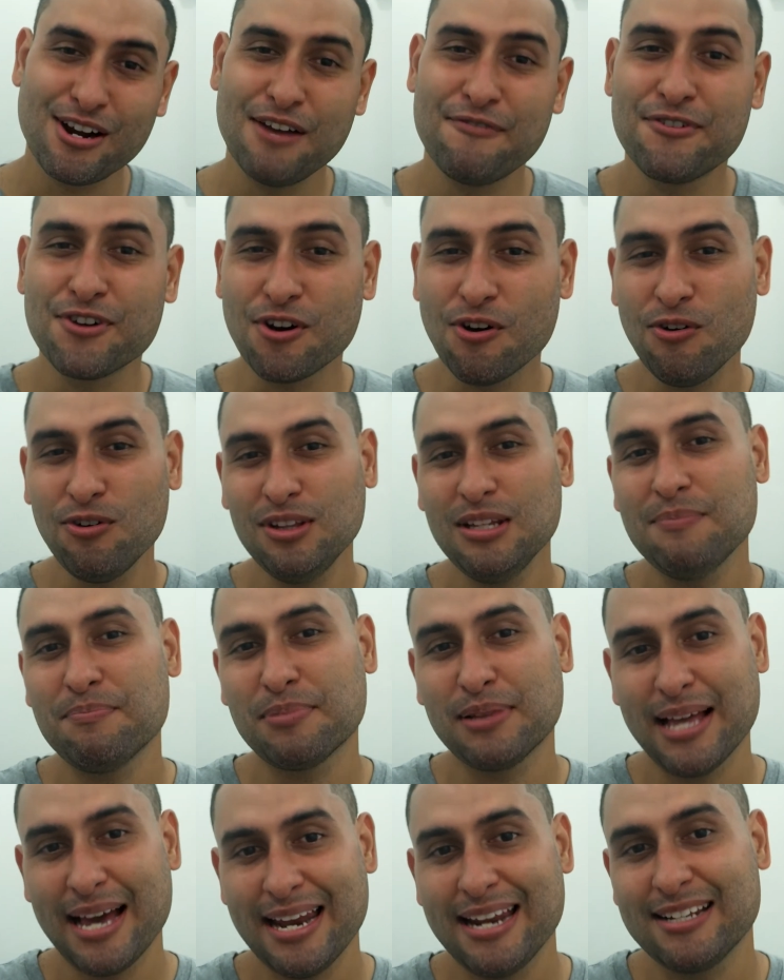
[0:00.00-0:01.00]
if you're only
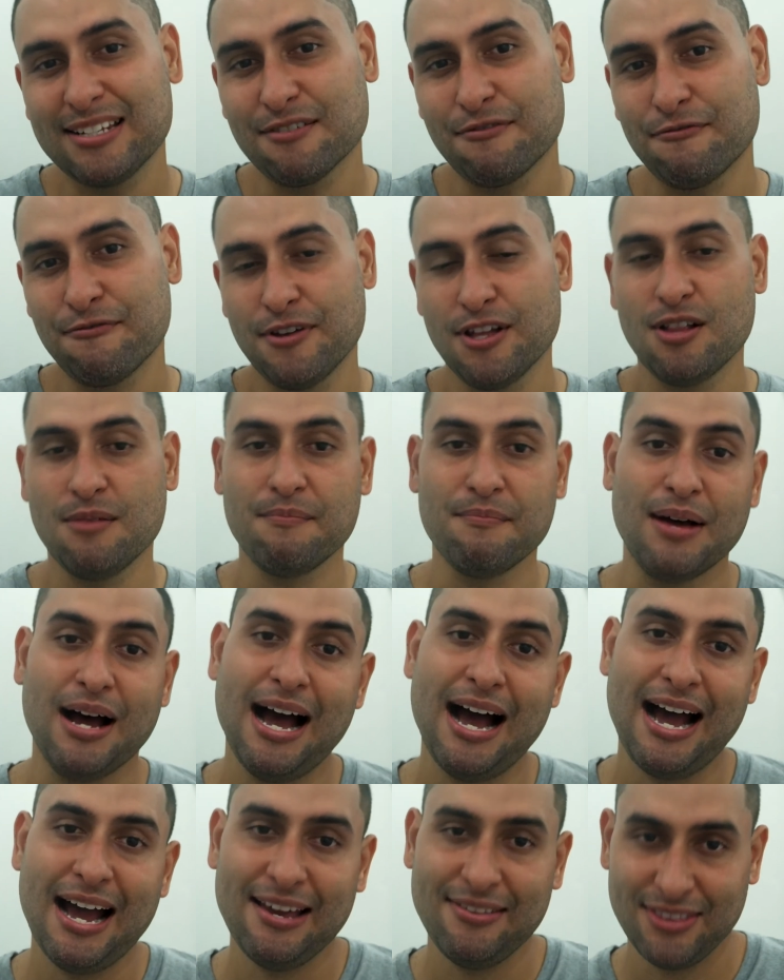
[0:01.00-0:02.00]
planning to film
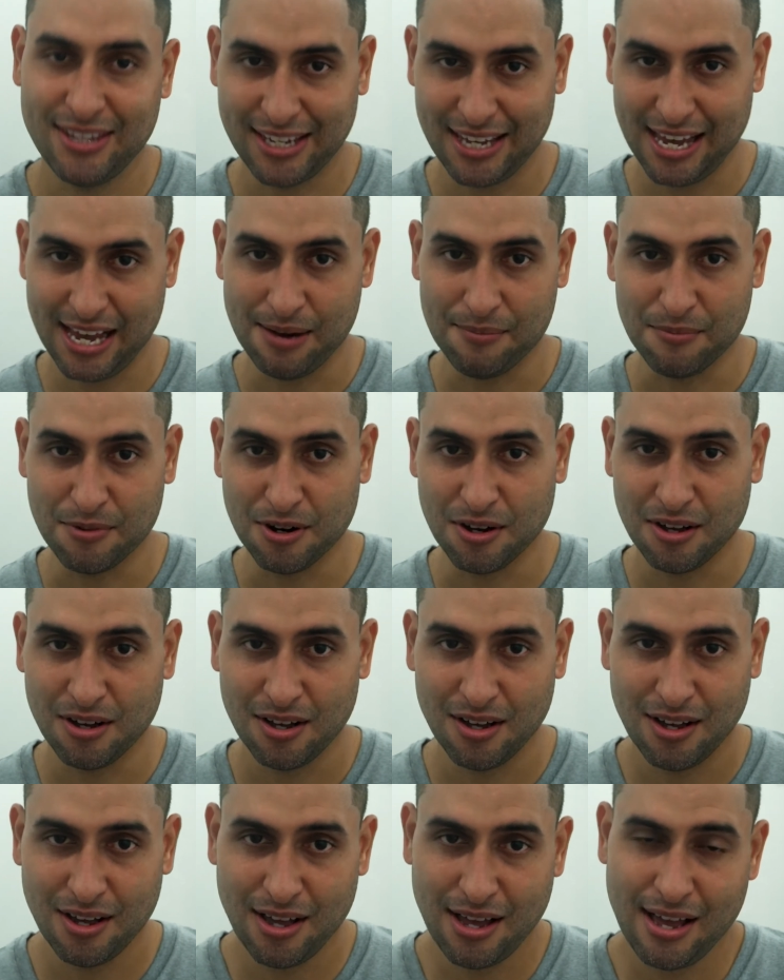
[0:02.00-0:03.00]
behind the camera,
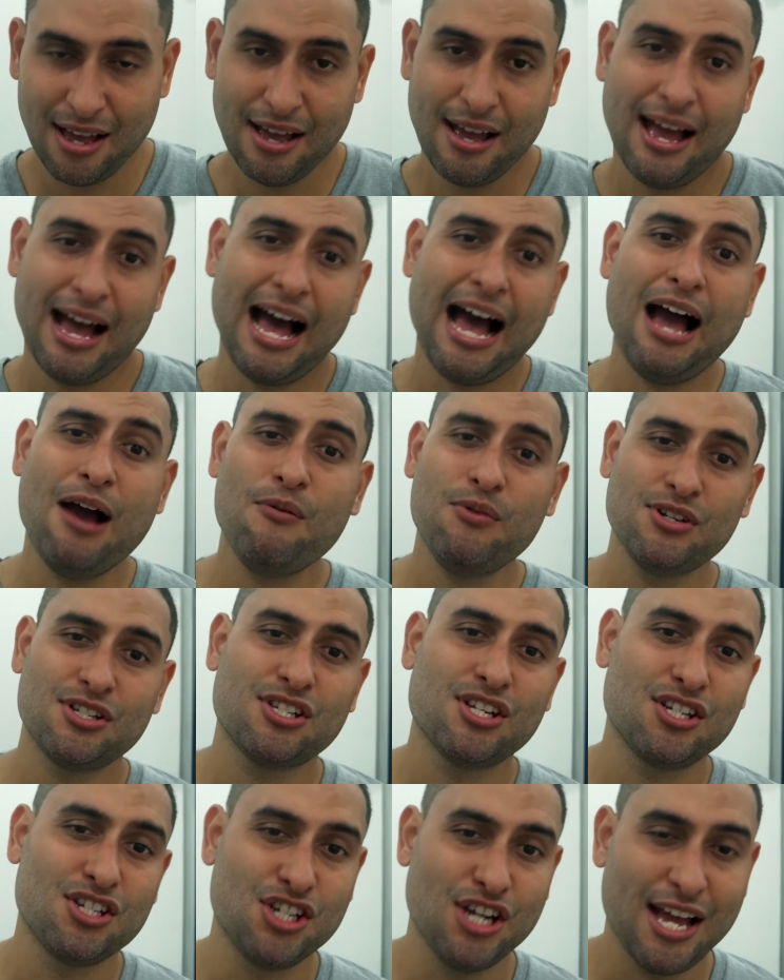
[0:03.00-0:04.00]
I would
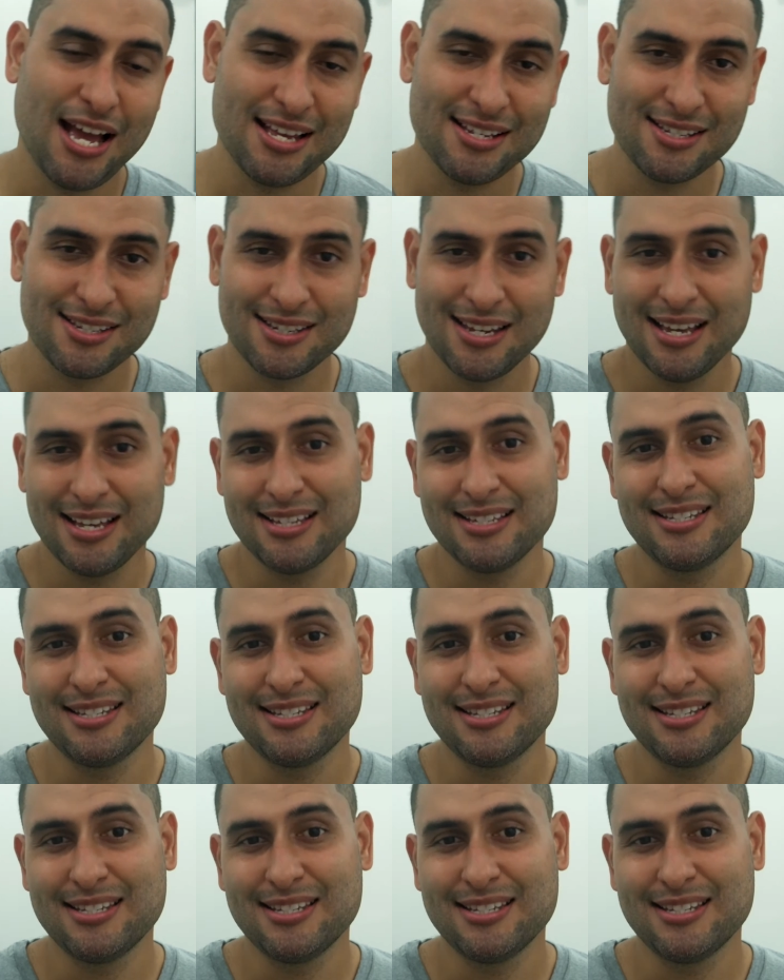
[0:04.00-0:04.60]
suggest